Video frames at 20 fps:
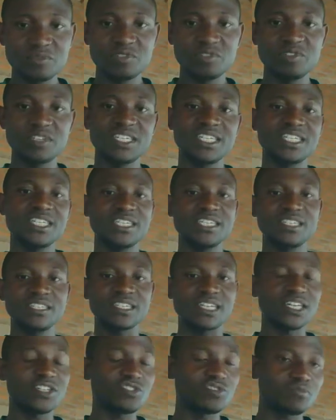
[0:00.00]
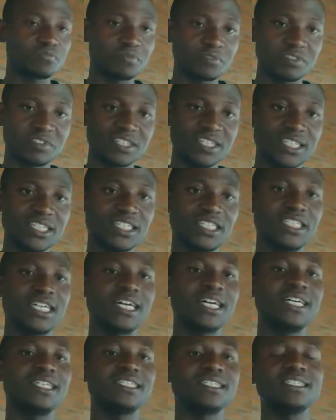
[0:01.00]
duties, custom
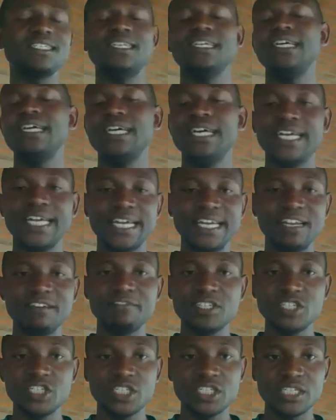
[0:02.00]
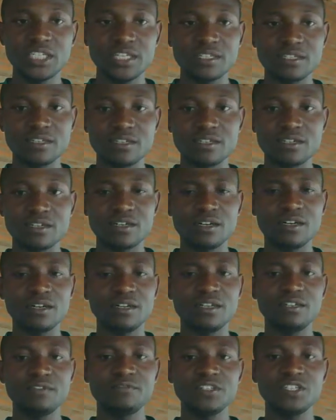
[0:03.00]
procedures, inefficient
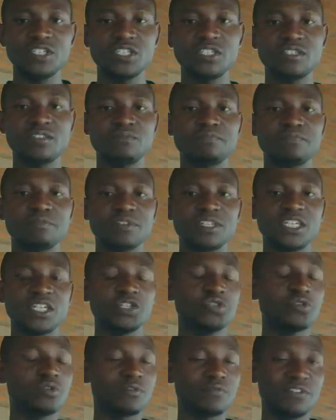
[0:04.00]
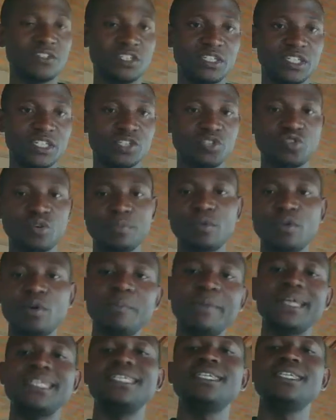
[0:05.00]
protection of intellectual
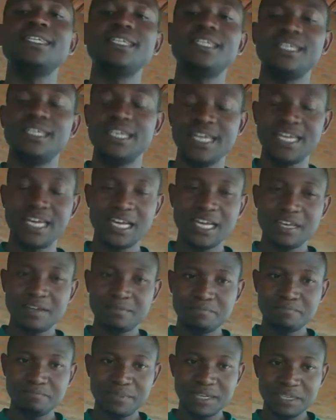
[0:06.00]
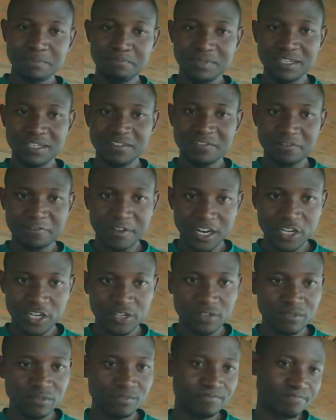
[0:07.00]
property, maybe
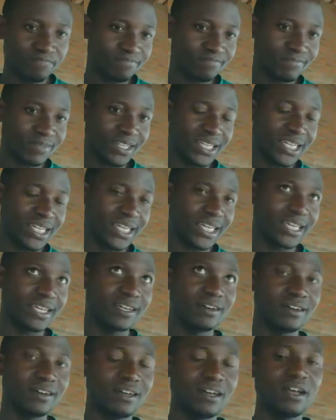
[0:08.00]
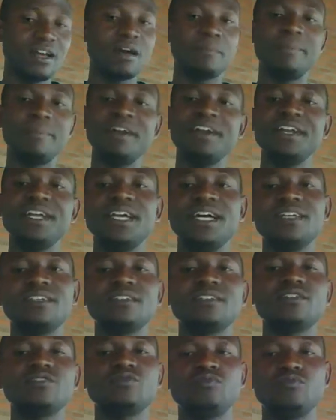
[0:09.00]
like
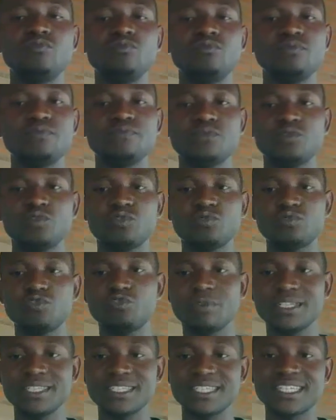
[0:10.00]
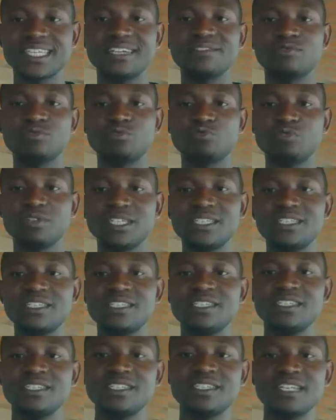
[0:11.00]
barriers to trade
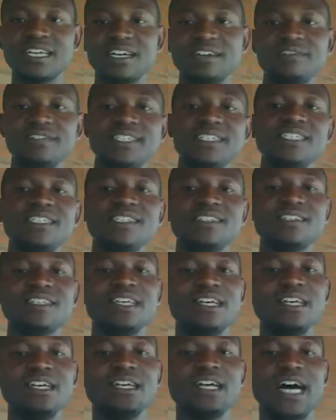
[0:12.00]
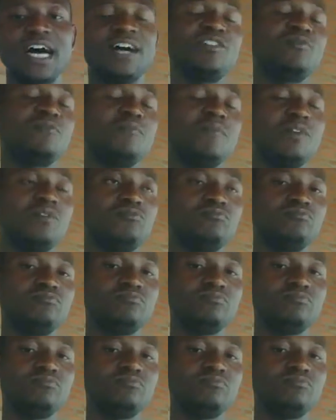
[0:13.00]
in services and more.